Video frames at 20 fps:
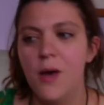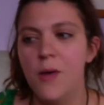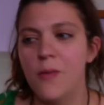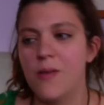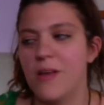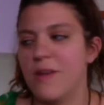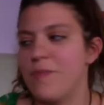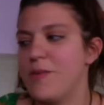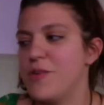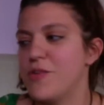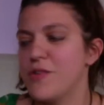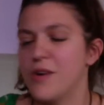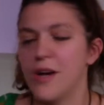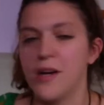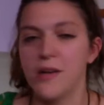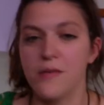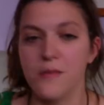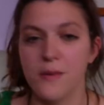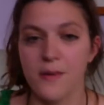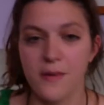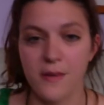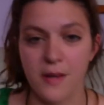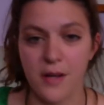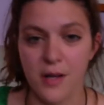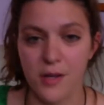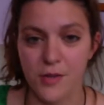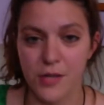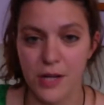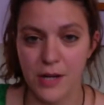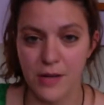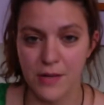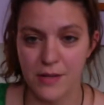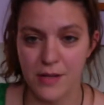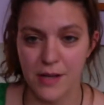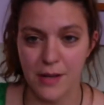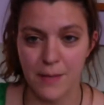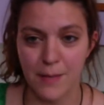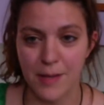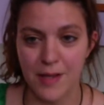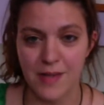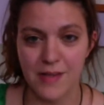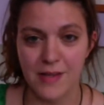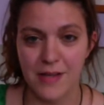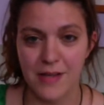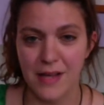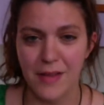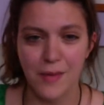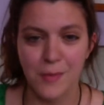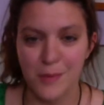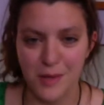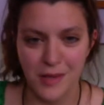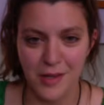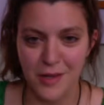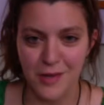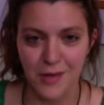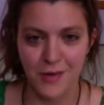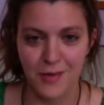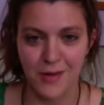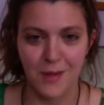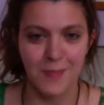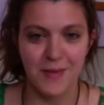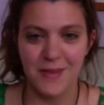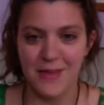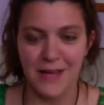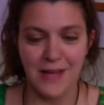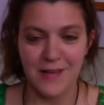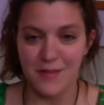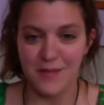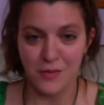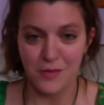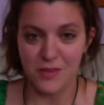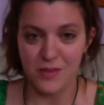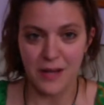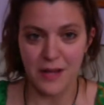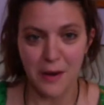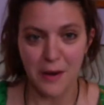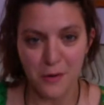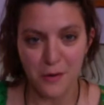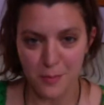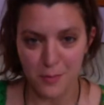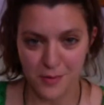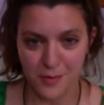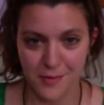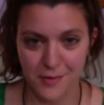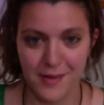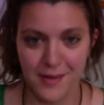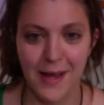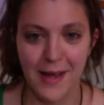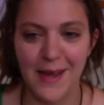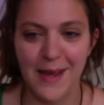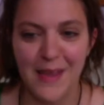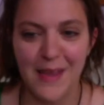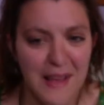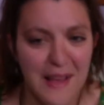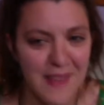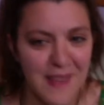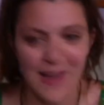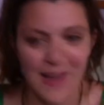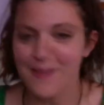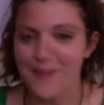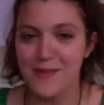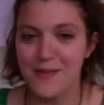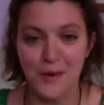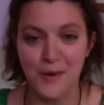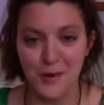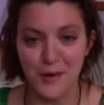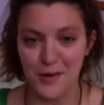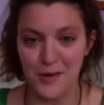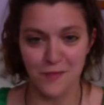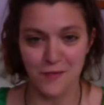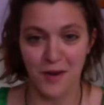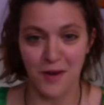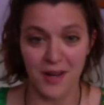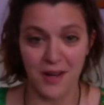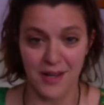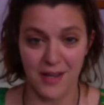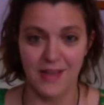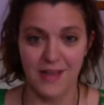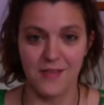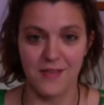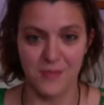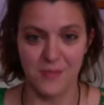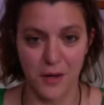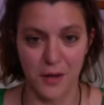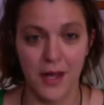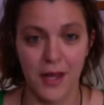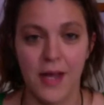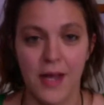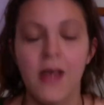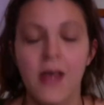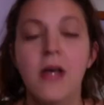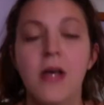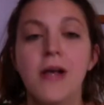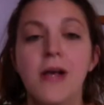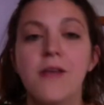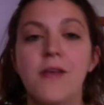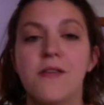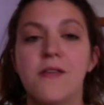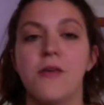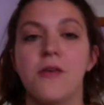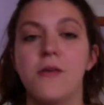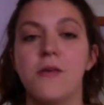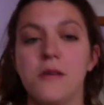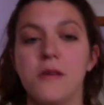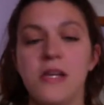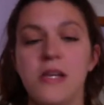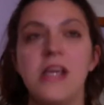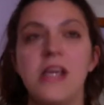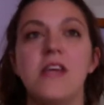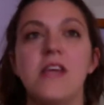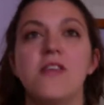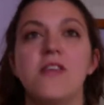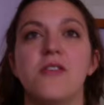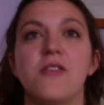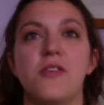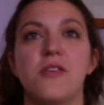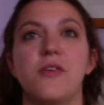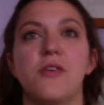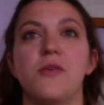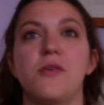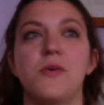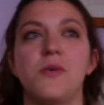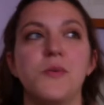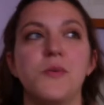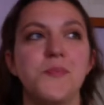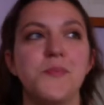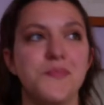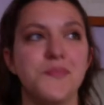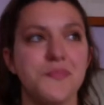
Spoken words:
well, I've been trying to research how to get back together with you. I mean, that's terrible. Like, that's not right. Okay. So you need to